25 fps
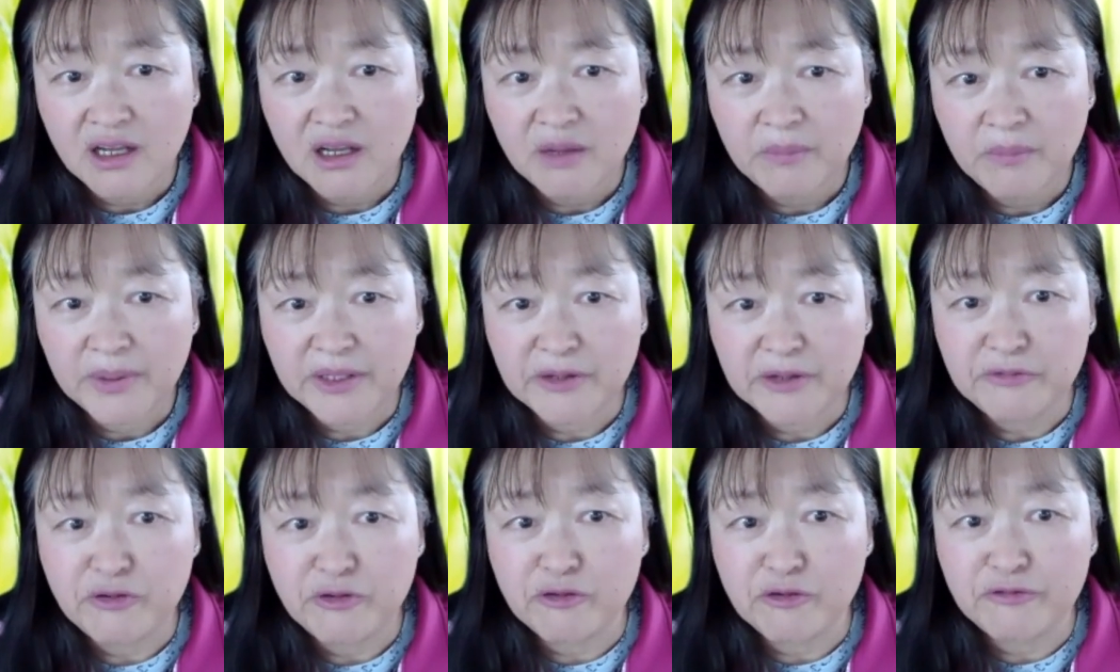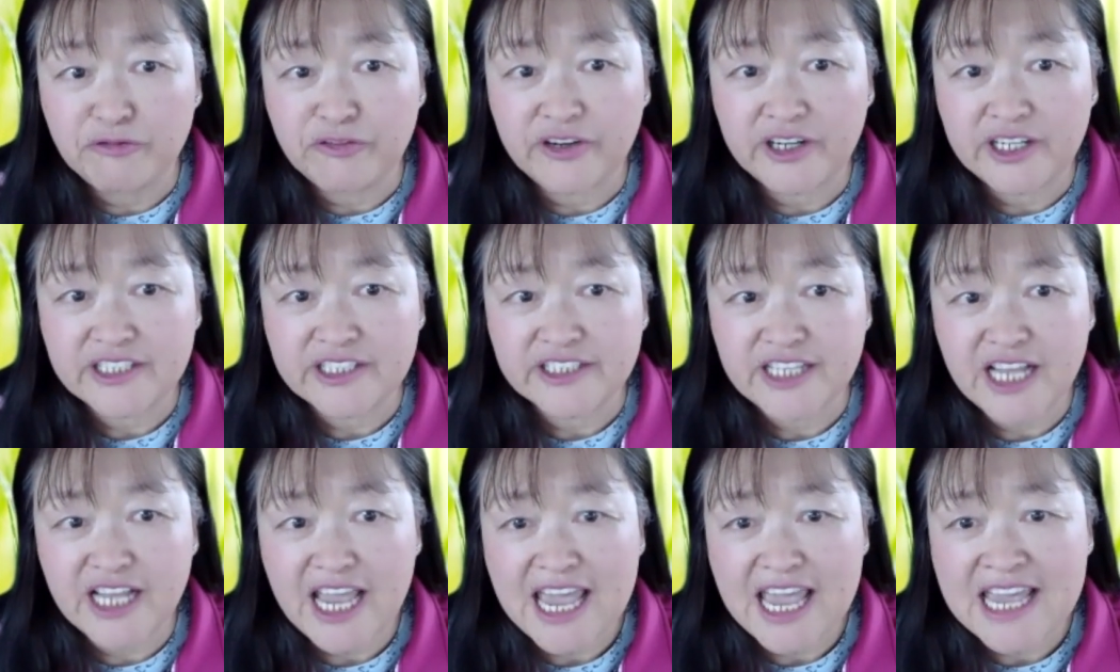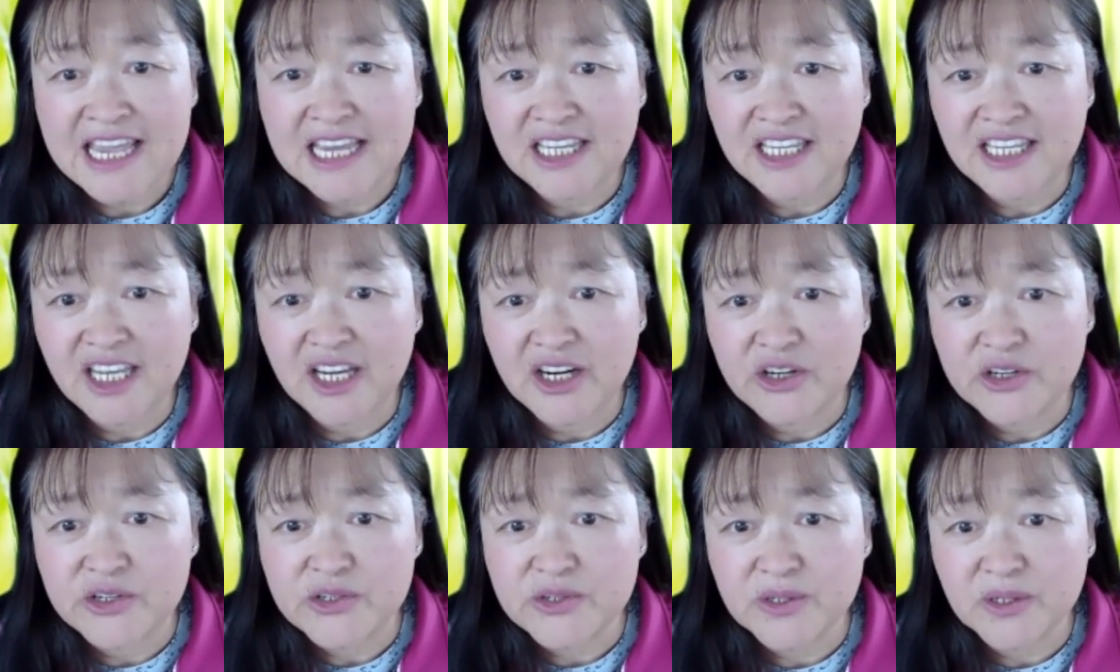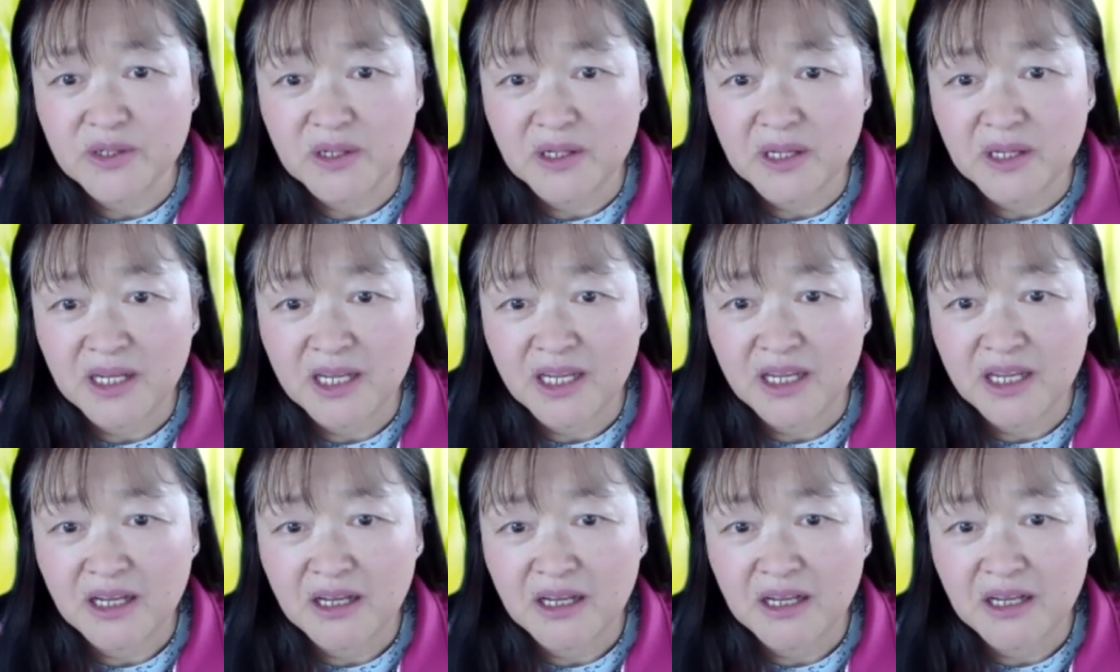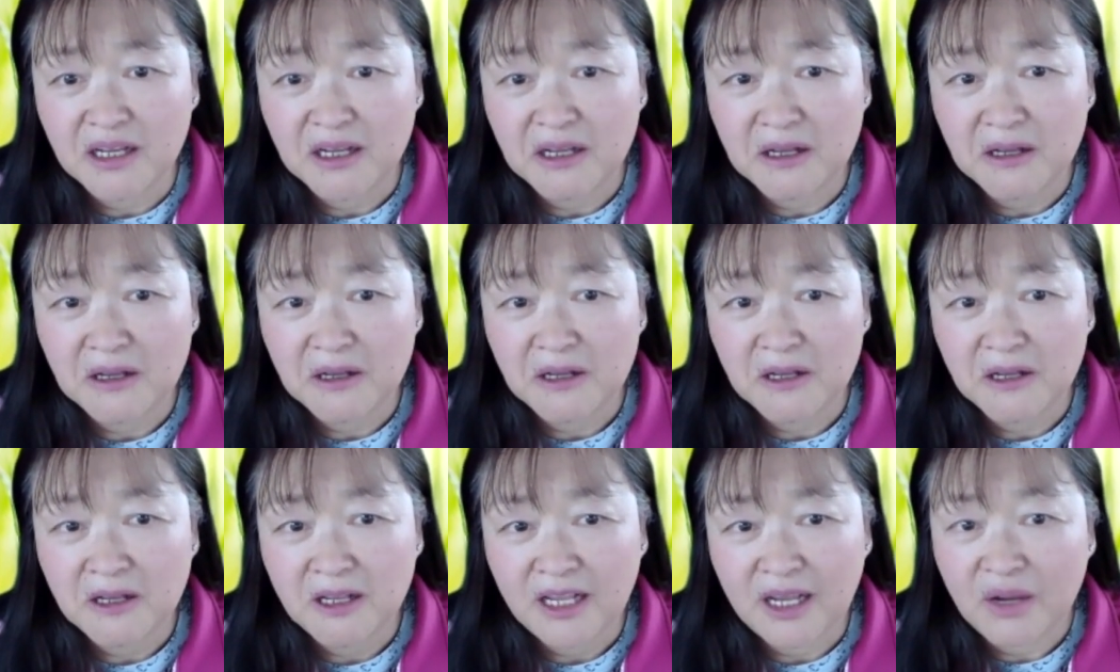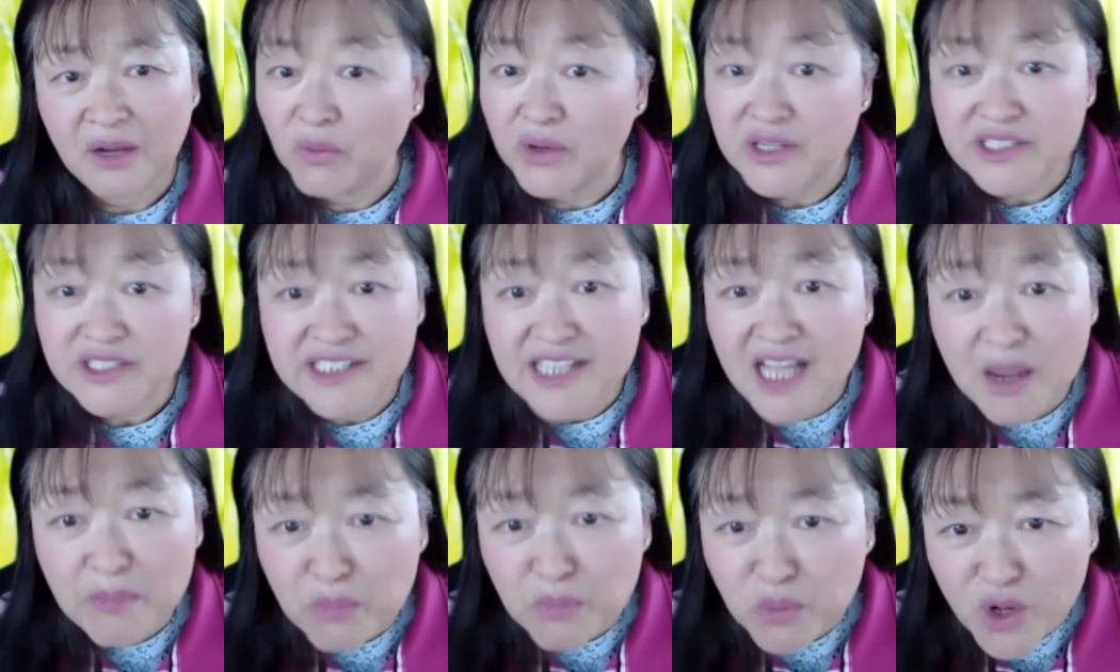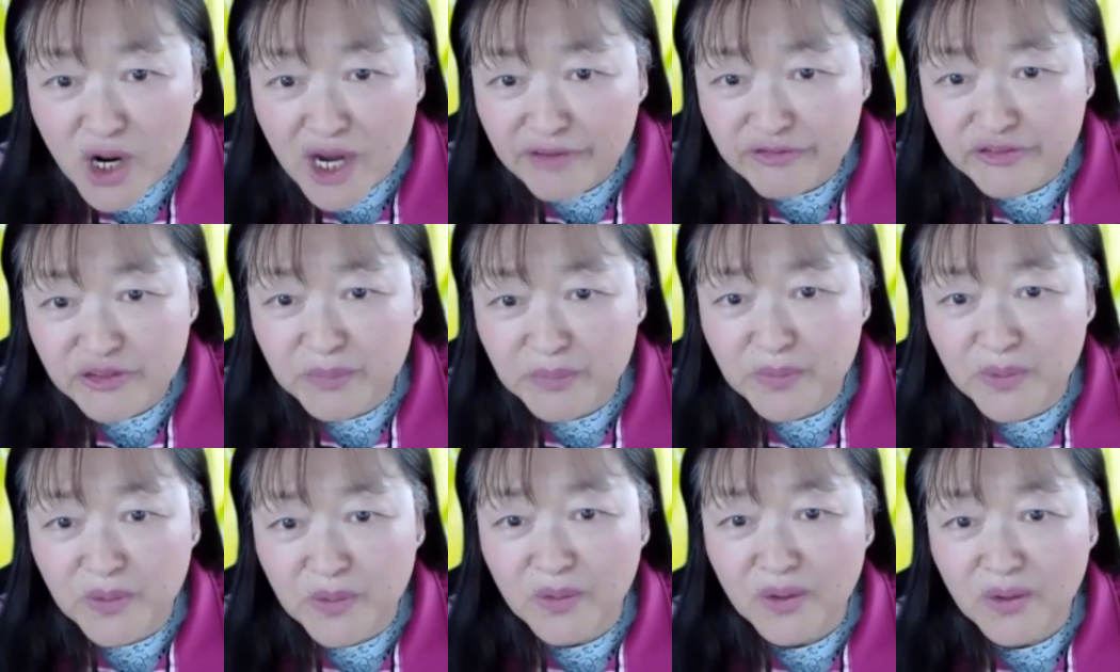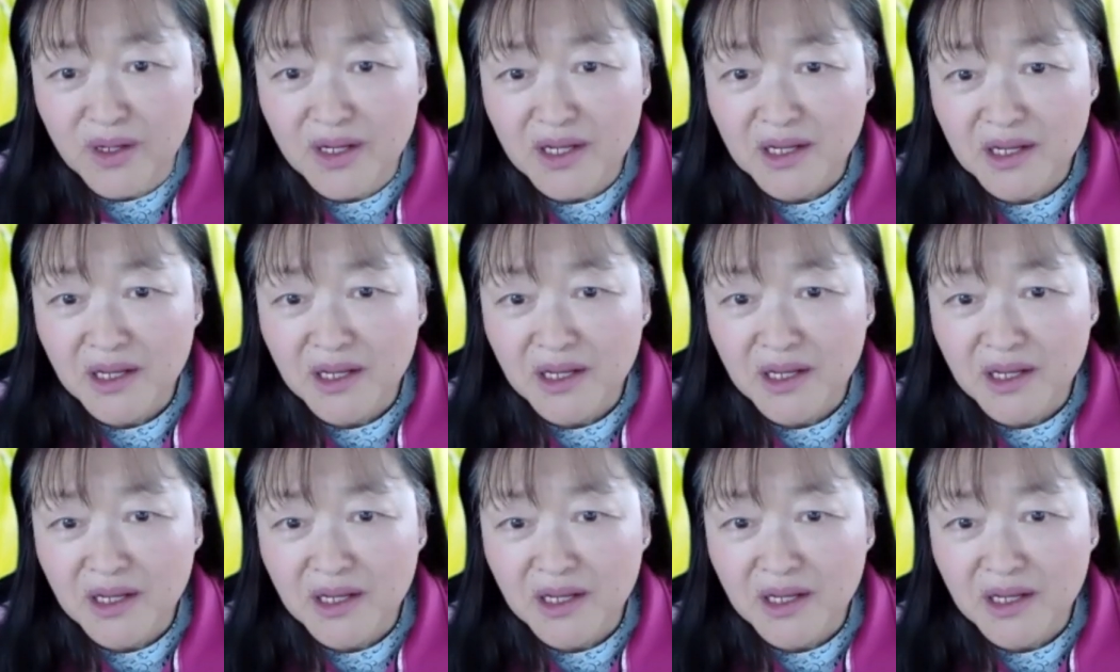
But for first 8 years, I was not profitable.